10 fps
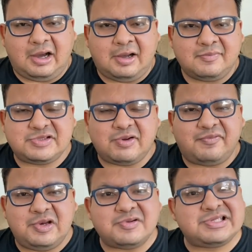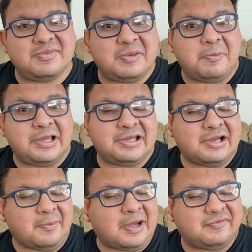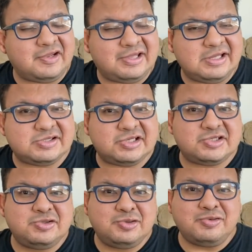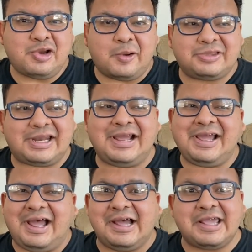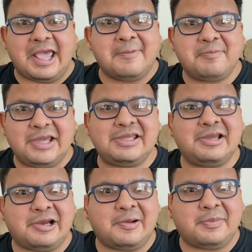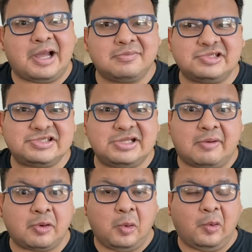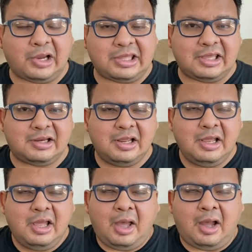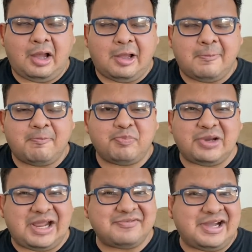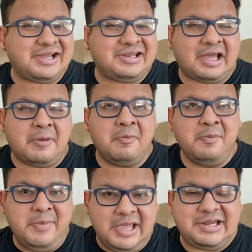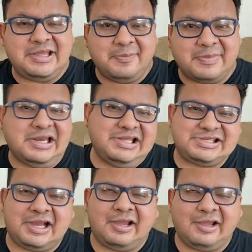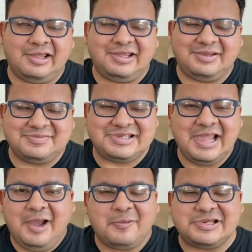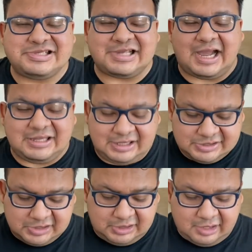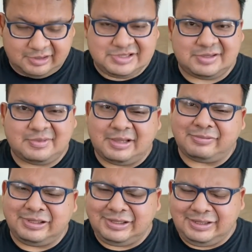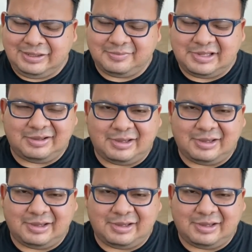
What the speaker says: So if you don't see me picking up after things, just do note that I am picking it up. I'm just not recording it. But I've gotten that many times, which is, I think it's hilarious. I'm like, really? I'm like,